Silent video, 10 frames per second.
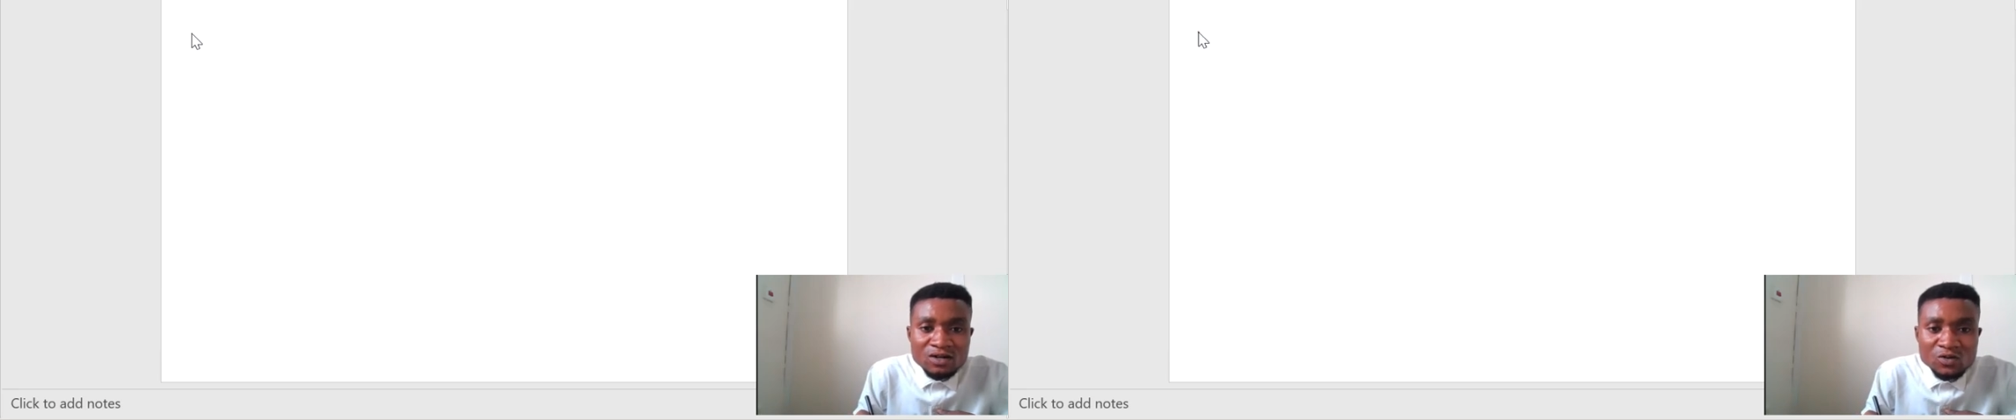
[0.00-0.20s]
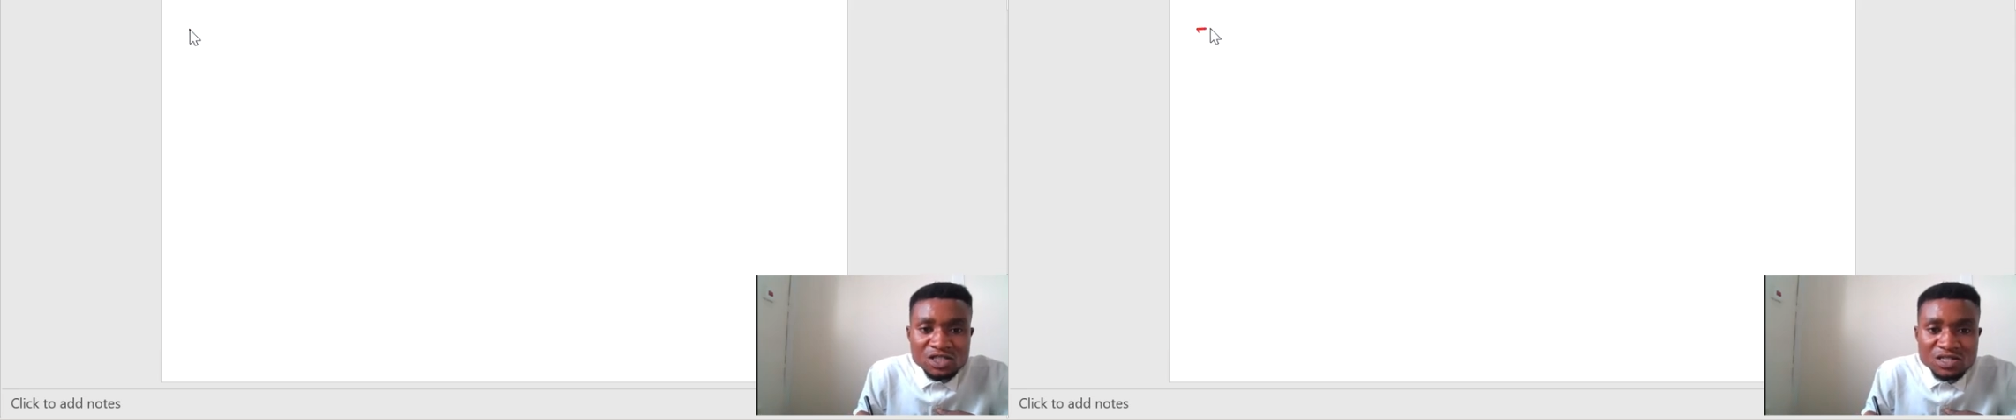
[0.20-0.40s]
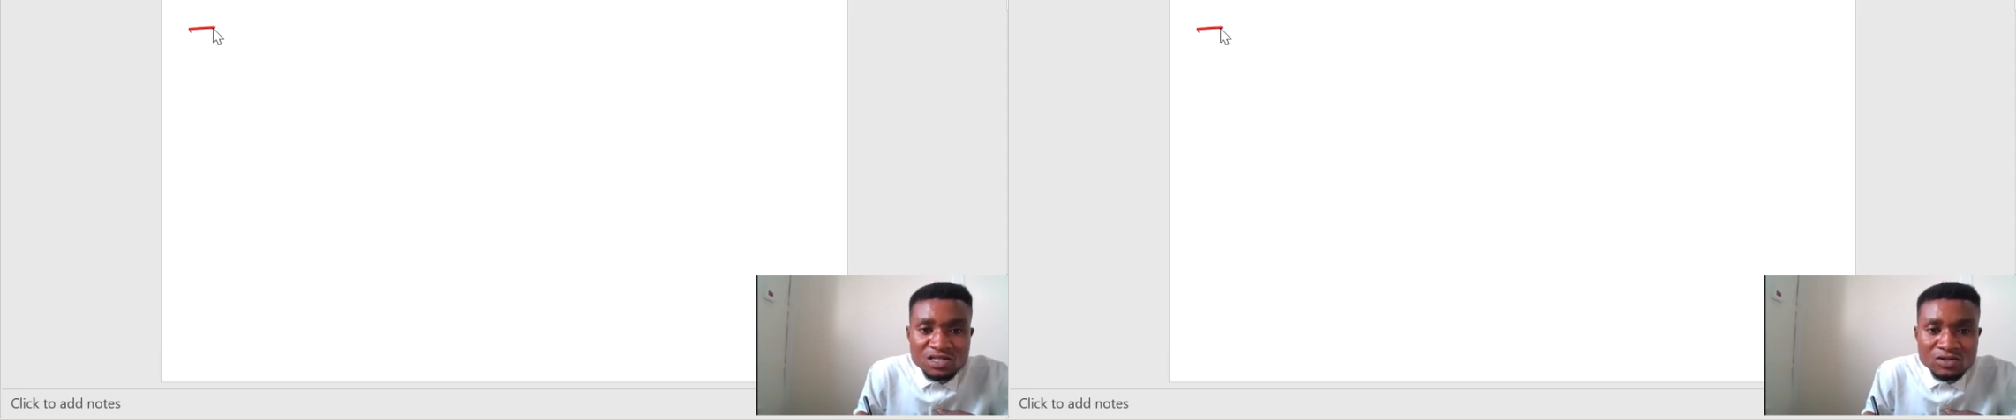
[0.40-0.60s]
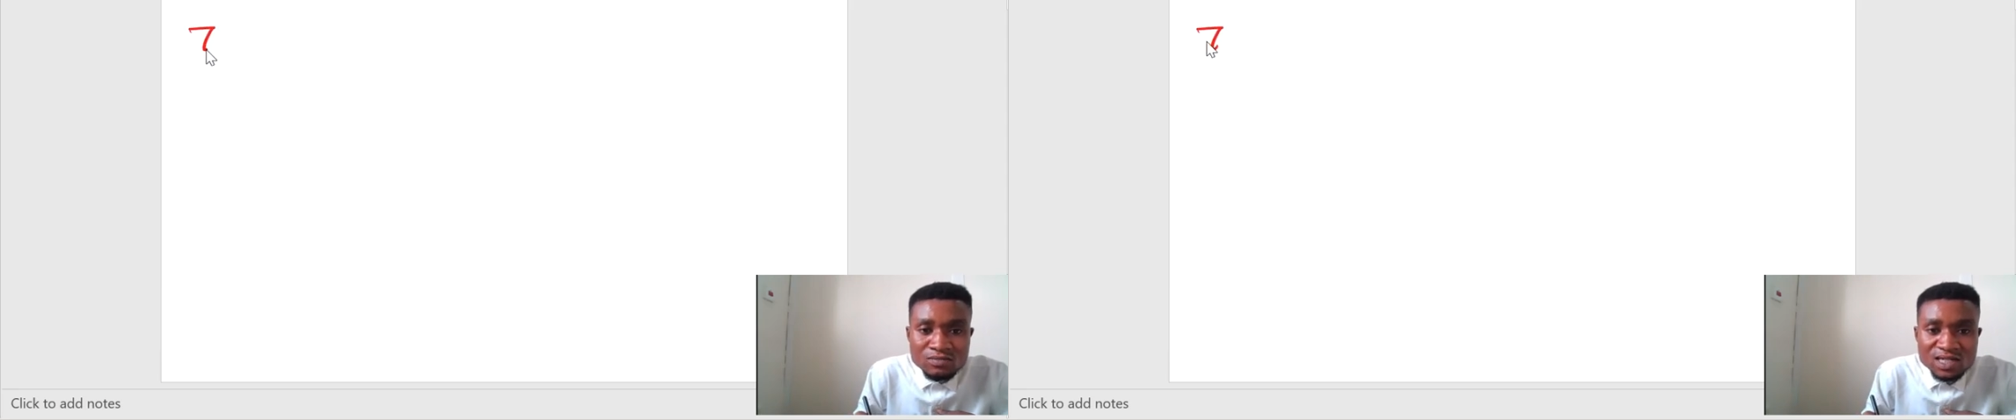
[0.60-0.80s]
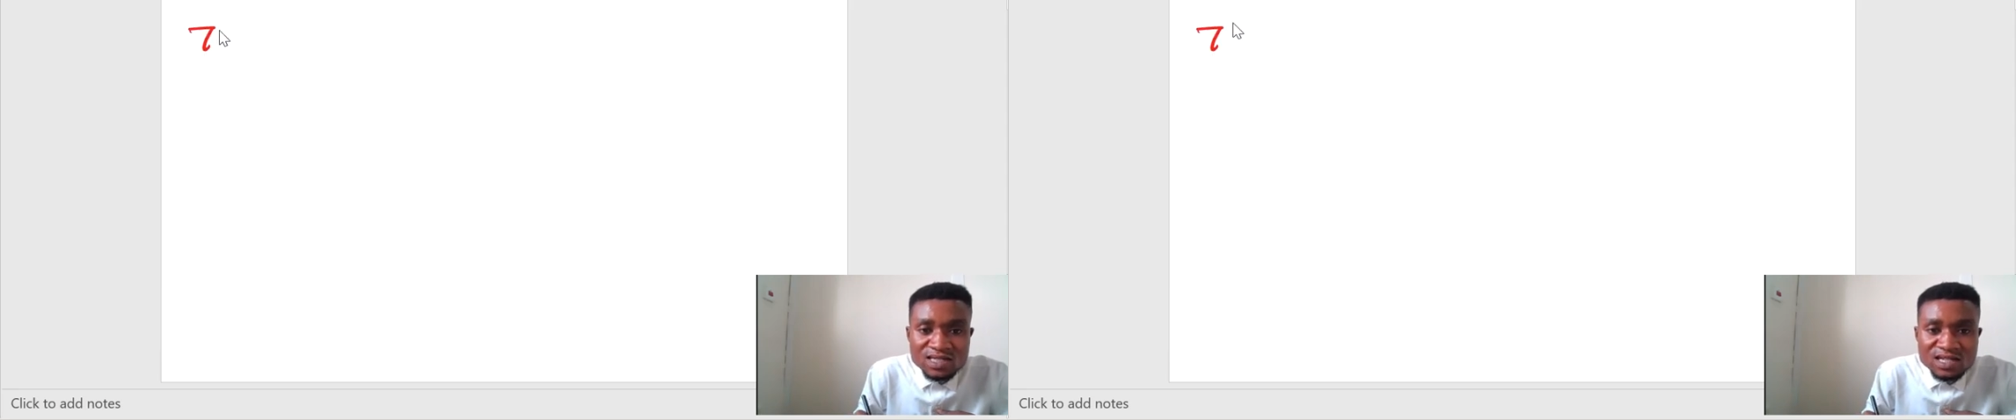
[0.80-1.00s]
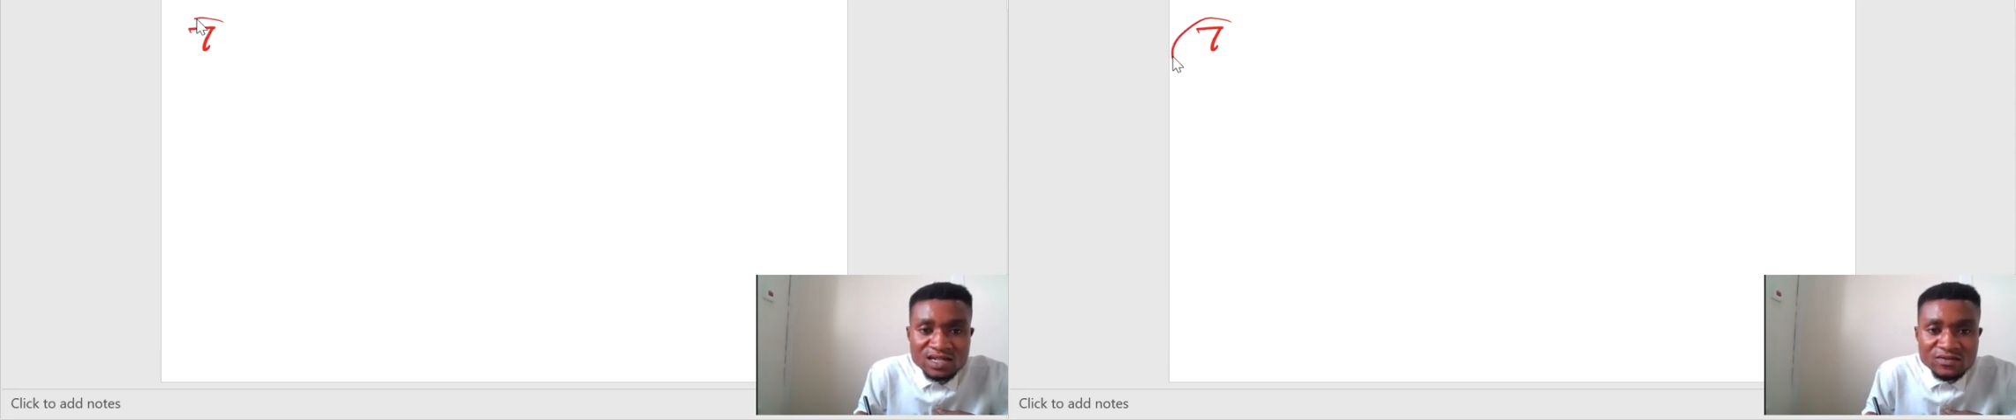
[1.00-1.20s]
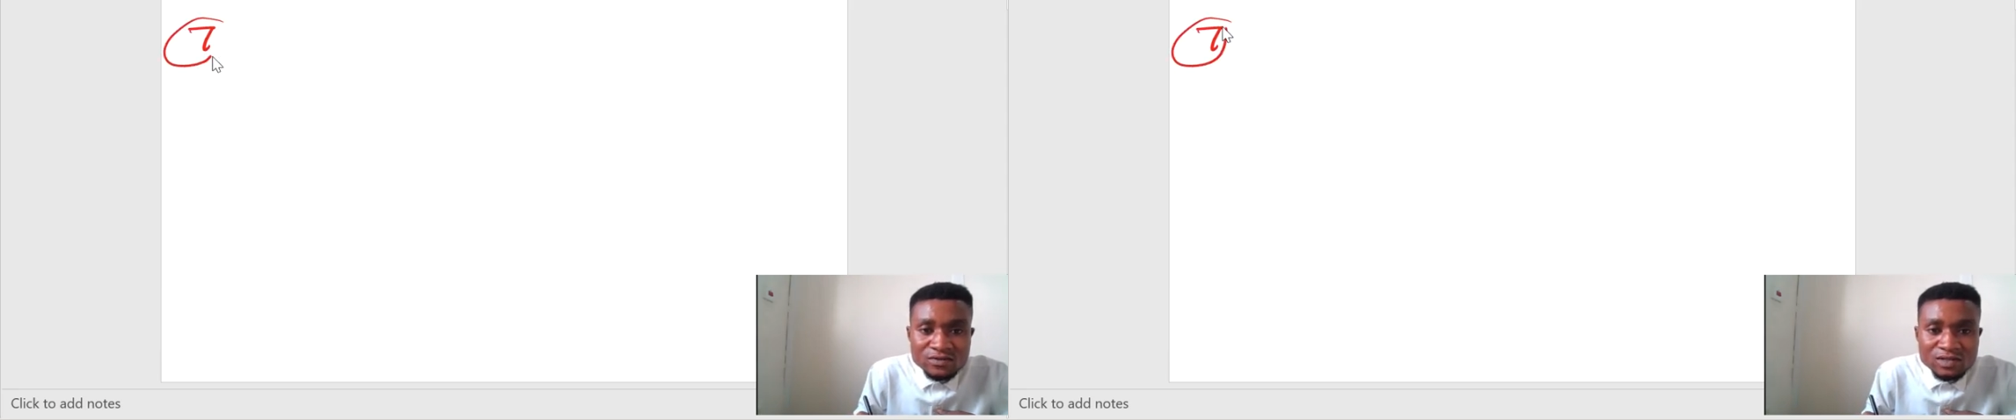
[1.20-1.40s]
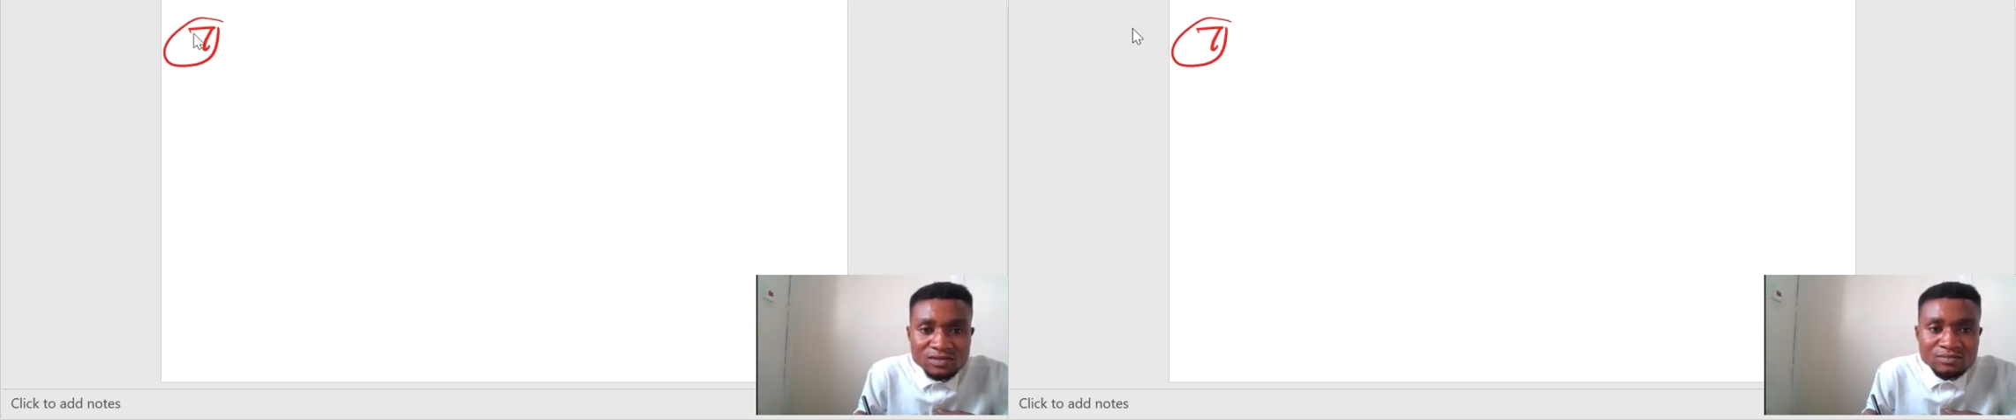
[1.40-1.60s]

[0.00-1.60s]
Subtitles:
which is number 7,